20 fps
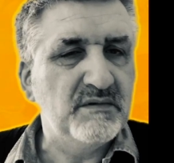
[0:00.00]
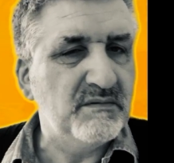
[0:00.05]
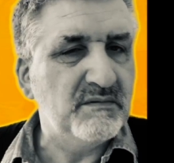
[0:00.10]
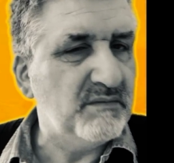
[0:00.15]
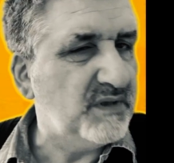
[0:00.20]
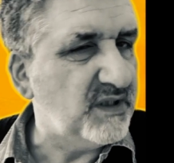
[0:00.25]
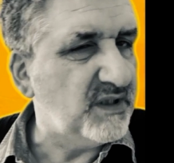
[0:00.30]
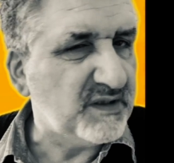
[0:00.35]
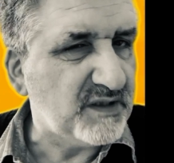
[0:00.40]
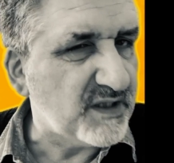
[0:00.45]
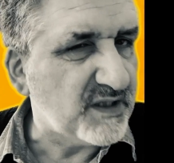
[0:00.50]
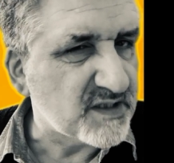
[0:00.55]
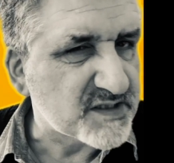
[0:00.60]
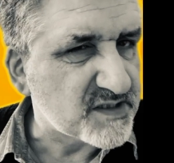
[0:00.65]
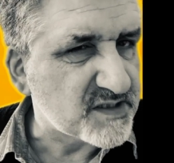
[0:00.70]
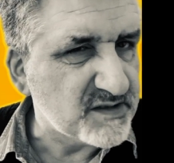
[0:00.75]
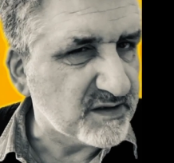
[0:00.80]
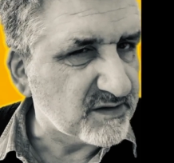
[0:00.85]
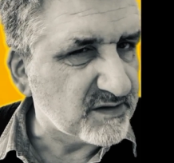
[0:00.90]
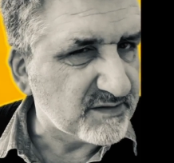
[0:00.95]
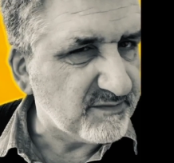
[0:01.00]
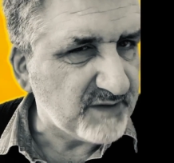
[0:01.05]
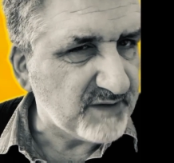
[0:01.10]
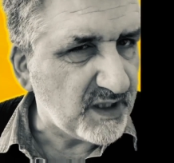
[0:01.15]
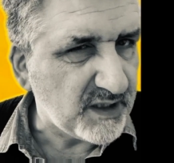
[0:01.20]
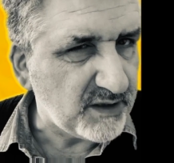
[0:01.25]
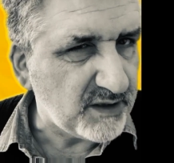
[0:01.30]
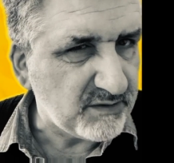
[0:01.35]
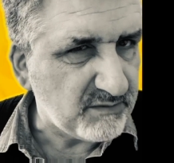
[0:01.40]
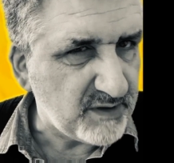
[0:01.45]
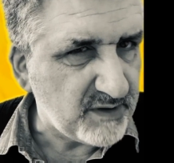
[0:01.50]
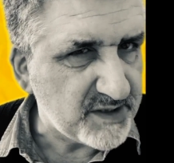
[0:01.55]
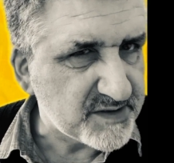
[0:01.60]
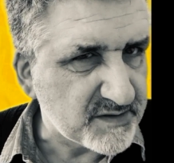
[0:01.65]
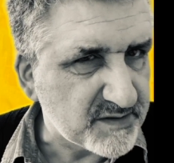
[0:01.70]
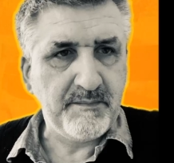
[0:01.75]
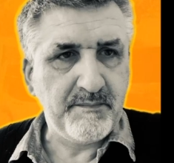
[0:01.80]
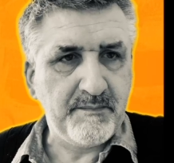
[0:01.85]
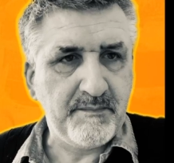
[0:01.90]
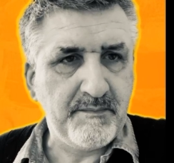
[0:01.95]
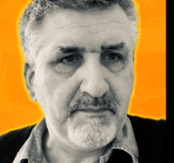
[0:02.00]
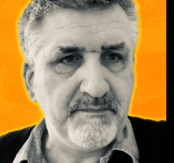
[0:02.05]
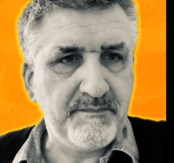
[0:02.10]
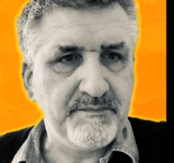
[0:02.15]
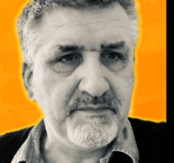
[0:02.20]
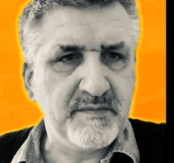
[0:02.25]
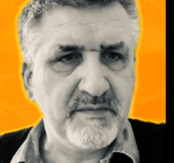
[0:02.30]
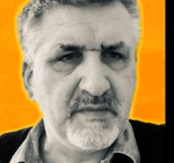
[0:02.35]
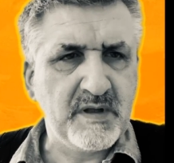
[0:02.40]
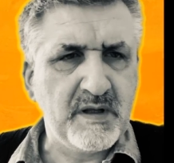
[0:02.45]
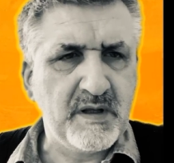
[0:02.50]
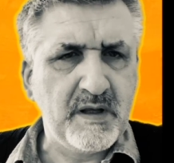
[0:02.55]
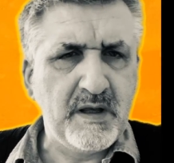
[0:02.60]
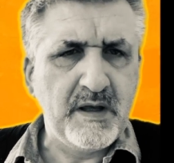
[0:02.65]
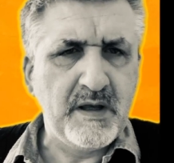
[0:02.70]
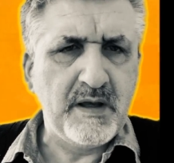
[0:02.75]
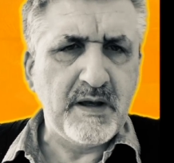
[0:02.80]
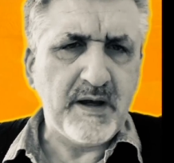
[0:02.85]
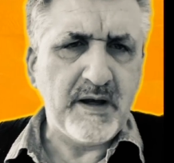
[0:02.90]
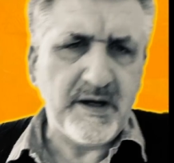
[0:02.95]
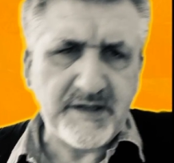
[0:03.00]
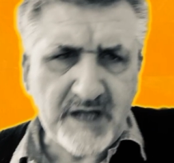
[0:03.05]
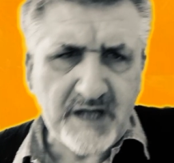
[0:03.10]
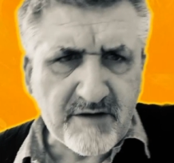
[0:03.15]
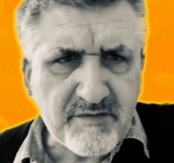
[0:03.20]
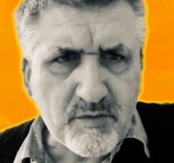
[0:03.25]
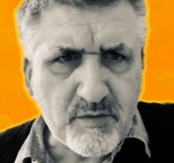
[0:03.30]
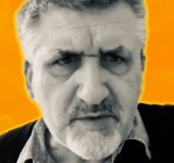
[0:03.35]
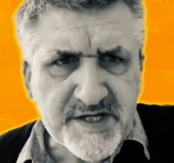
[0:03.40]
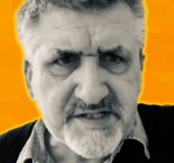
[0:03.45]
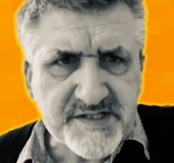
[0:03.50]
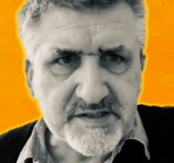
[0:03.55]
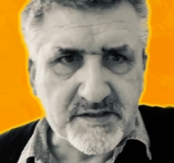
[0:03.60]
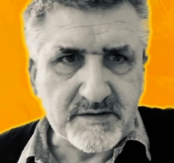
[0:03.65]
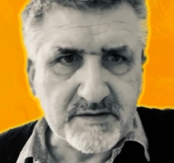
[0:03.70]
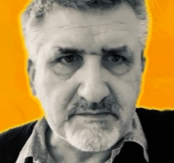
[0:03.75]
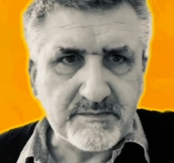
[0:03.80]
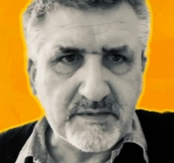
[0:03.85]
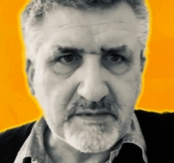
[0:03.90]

But that's not a valid reason. Another reason